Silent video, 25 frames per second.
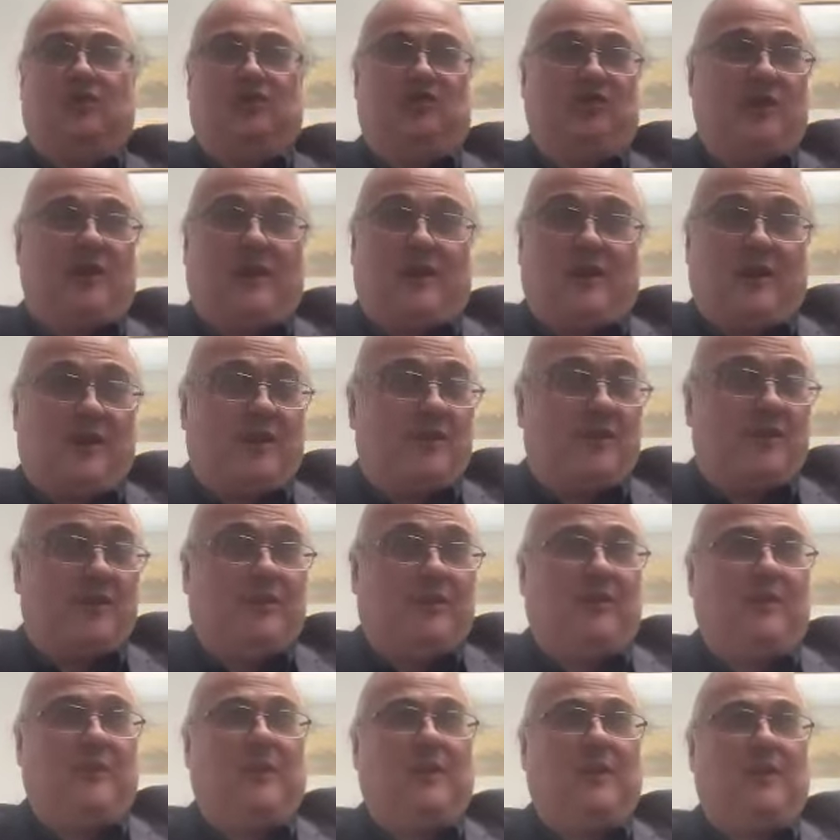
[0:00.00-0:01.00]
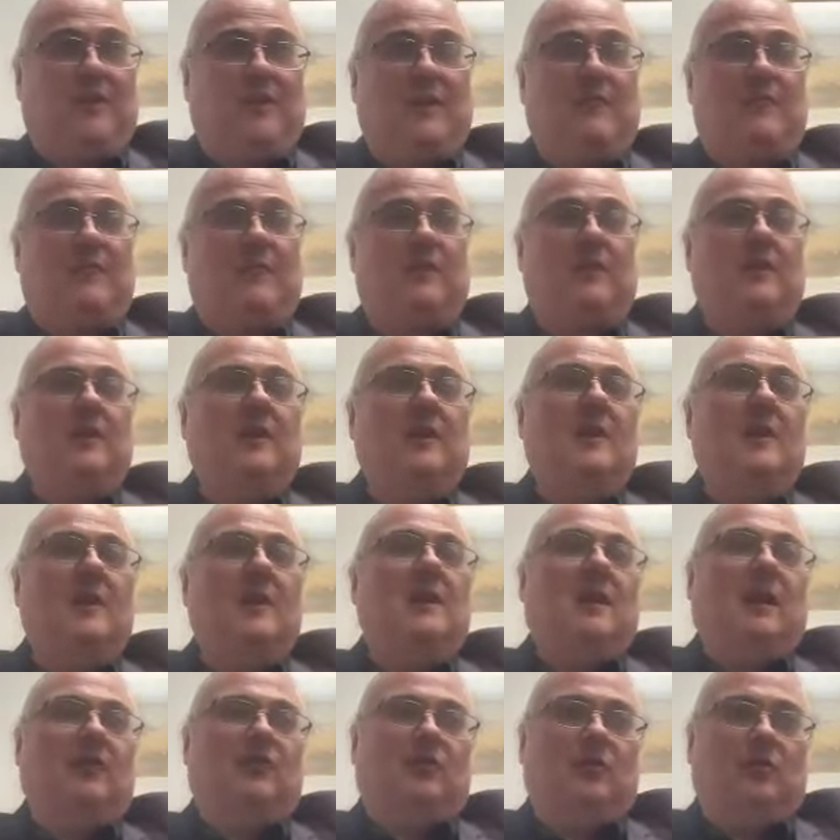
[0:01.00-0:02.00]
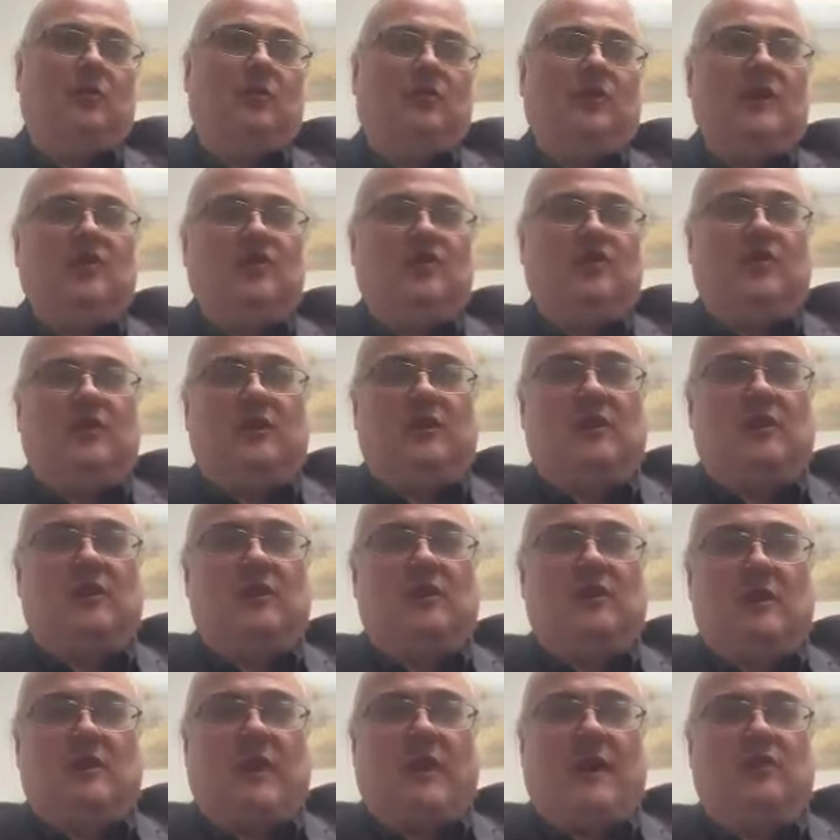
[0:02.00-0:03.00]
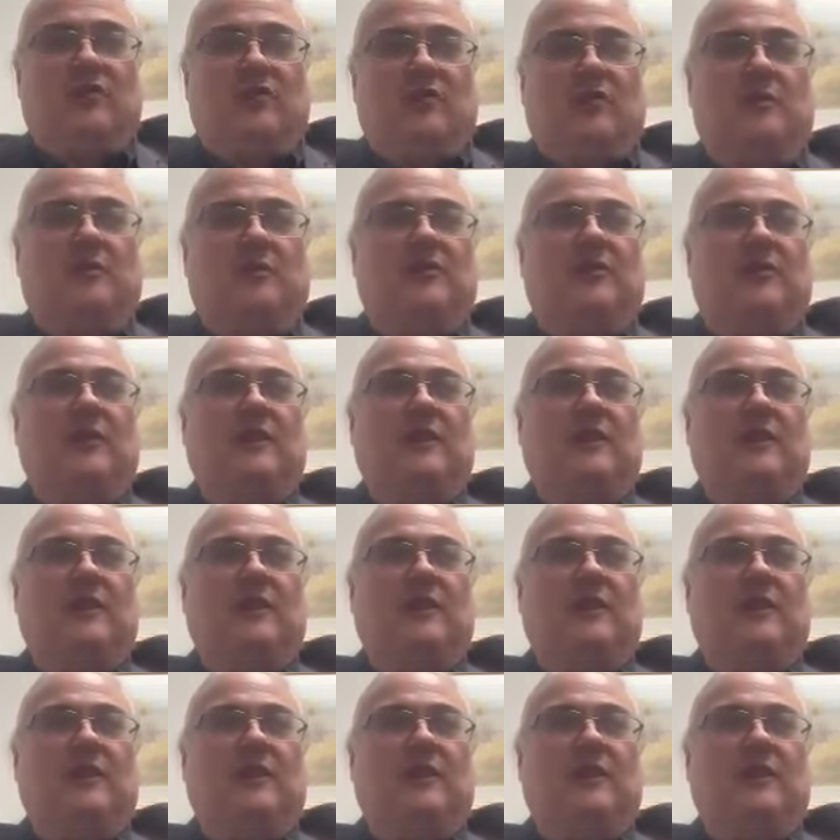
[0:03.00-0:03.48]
a chair and stuff like that for it. I do teach at the CUNY Graduate